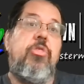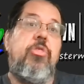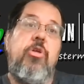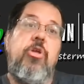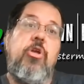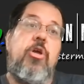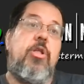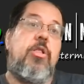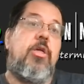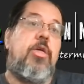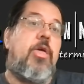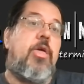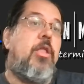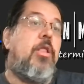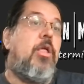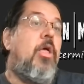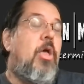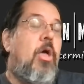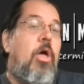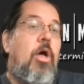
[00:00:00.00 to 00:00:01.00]
So you're going to
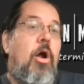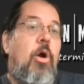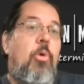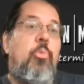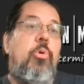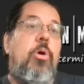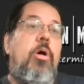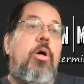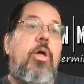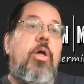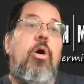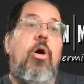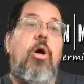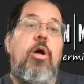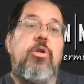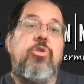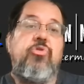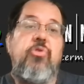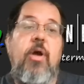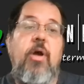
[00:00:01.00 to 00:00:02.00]
get a really
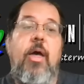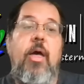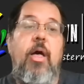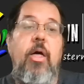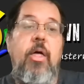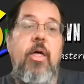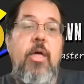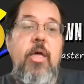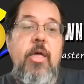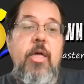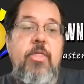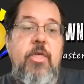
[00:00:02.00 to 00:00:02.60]
long trial